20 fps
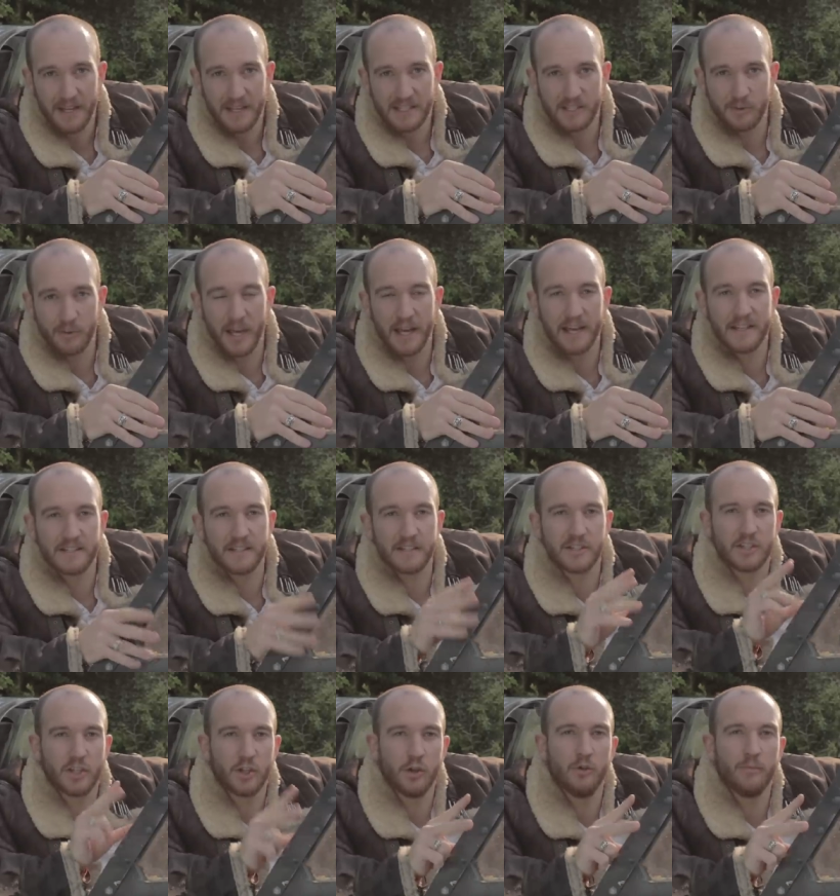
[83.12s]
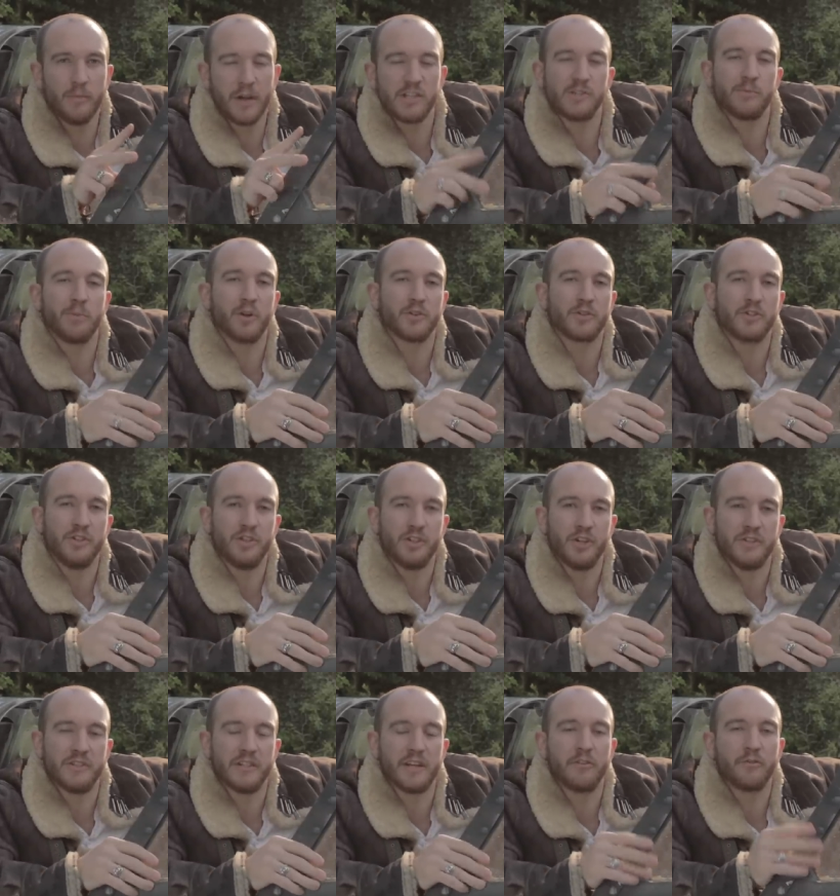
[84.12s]
So we had two major blocks of
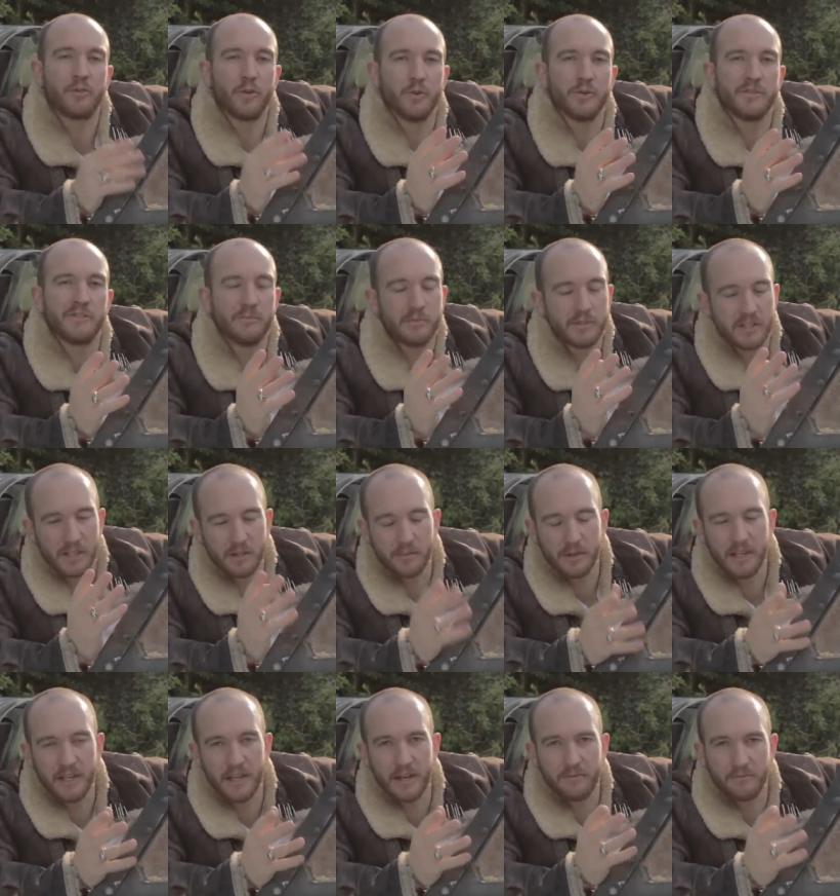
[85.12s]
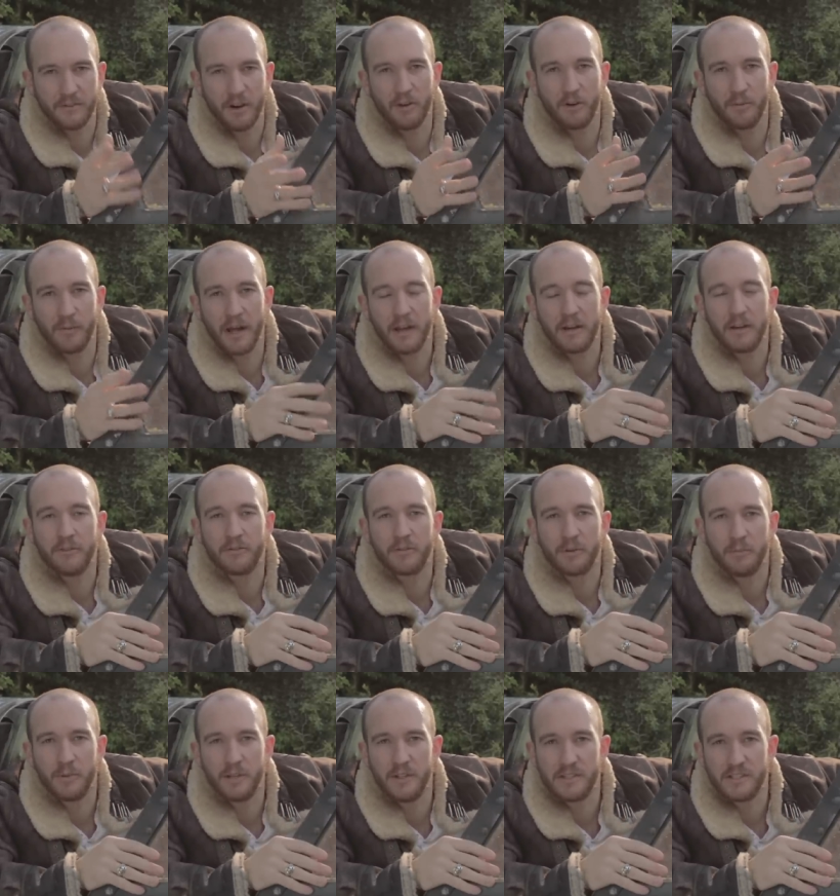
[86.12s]
shooting. Of course, there was going to be a fair amount of
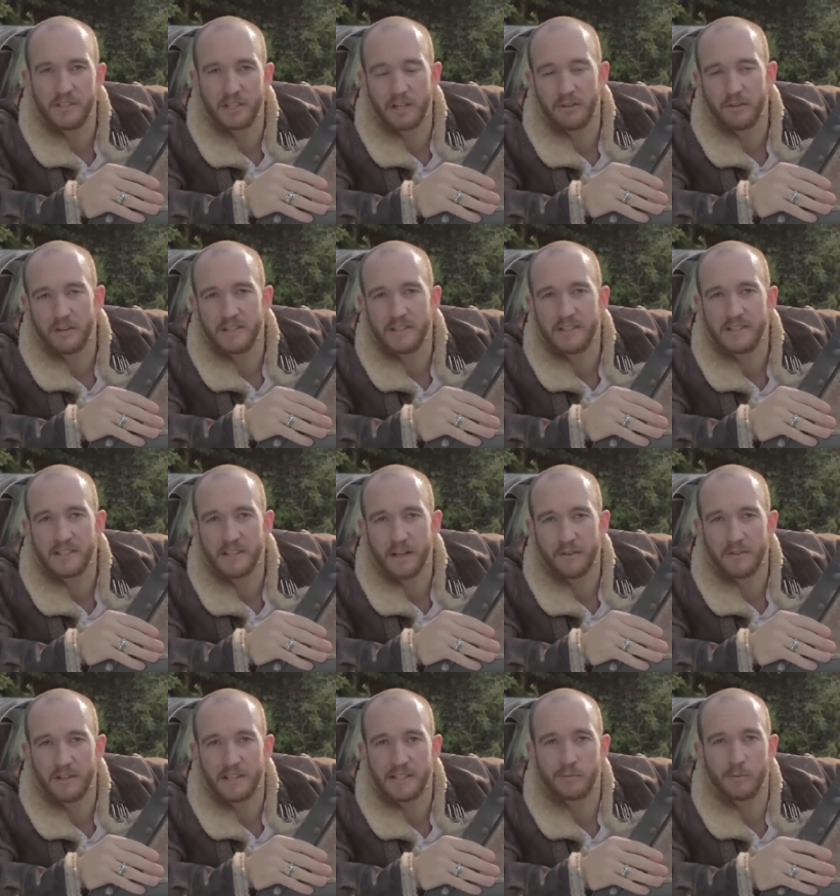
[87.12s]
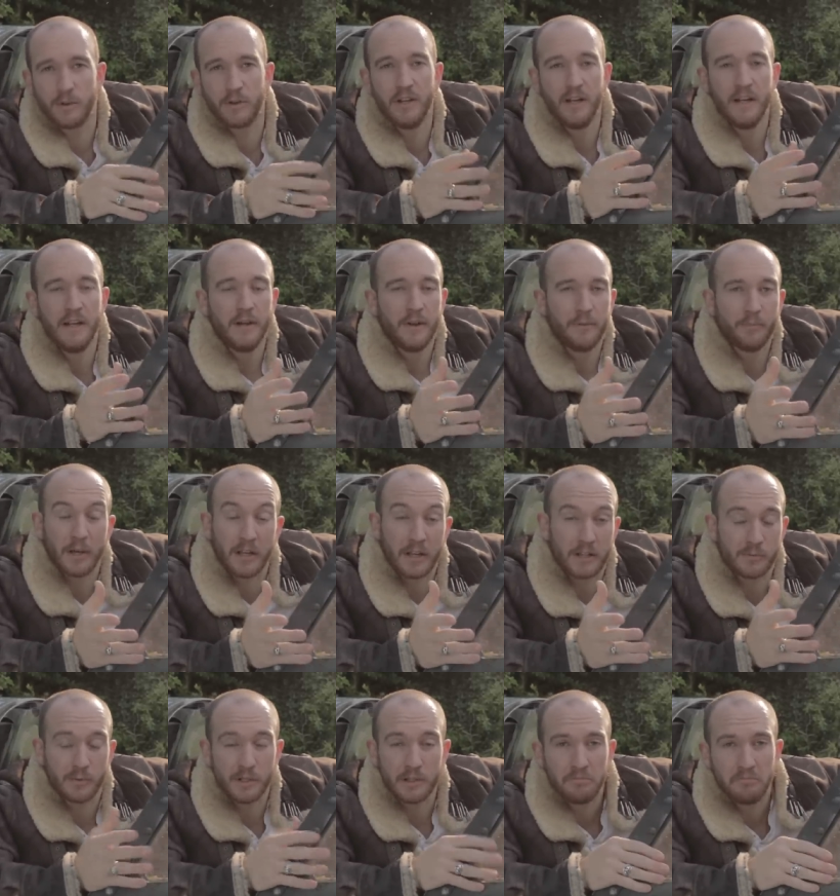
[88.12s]
computer-generated stuff in this one
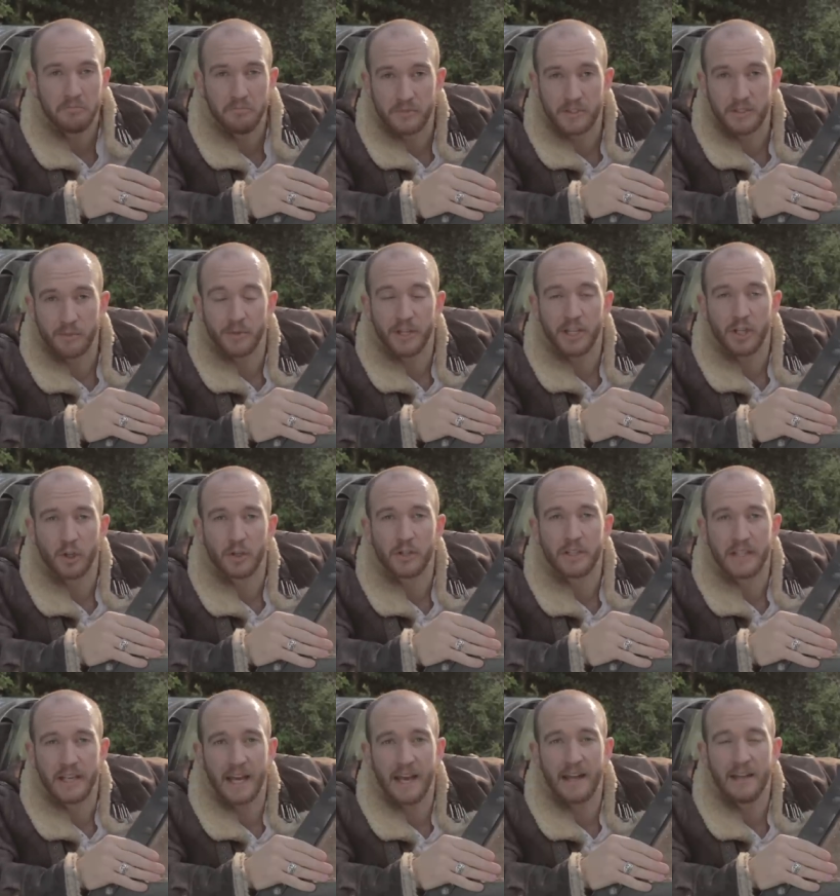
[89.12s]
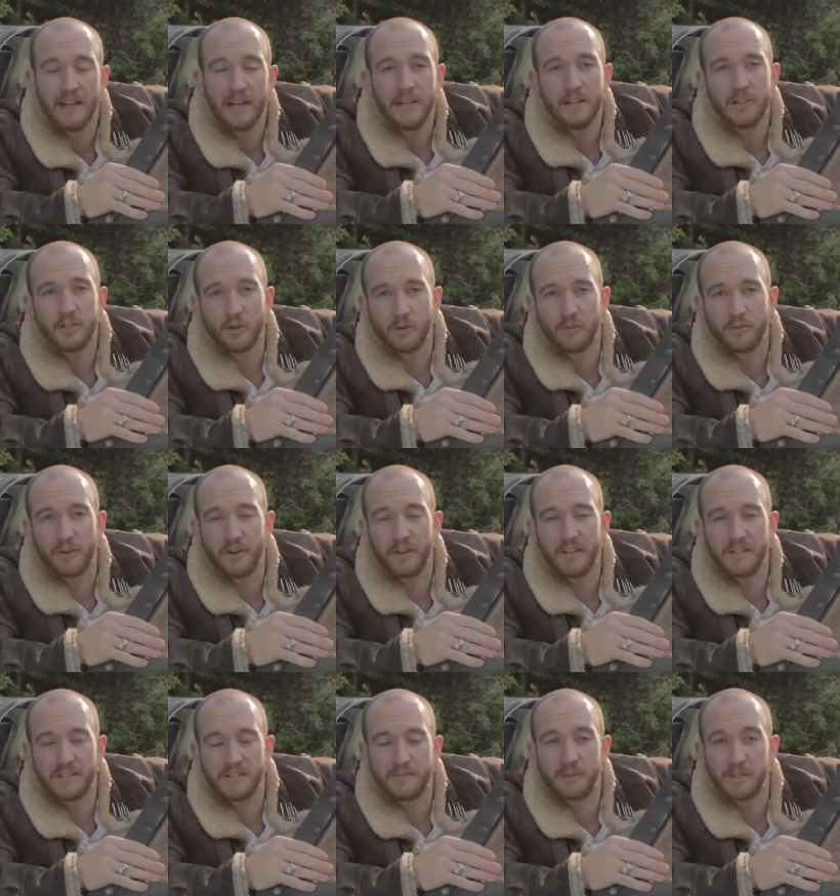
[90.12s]
because we simply couldn't get
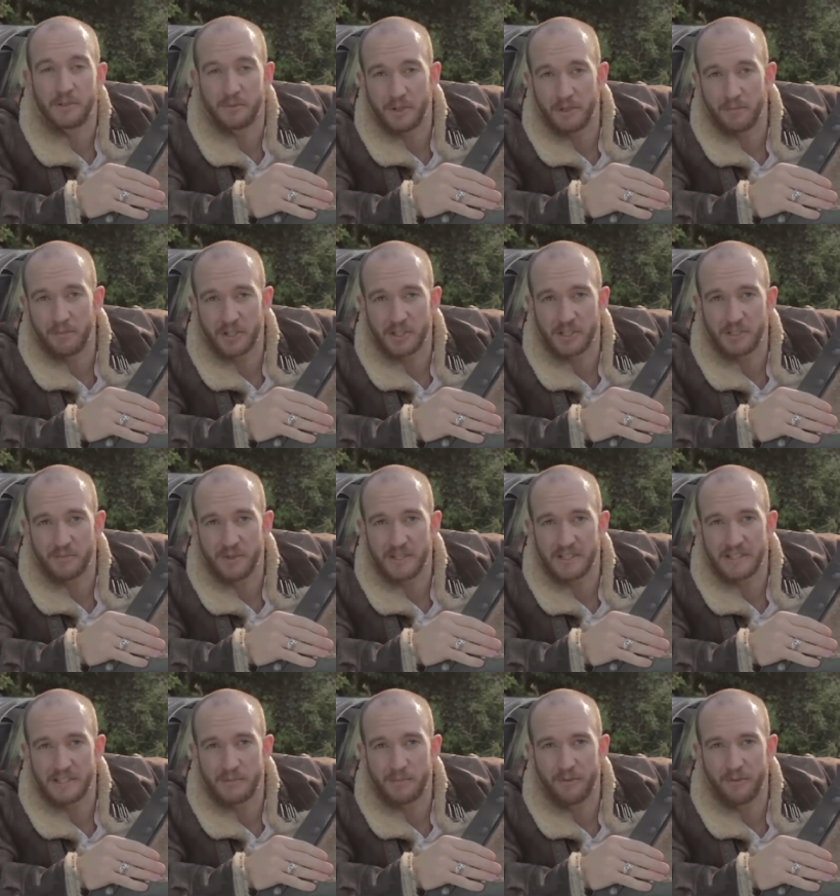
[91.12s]
dogfights between Messerschmitts and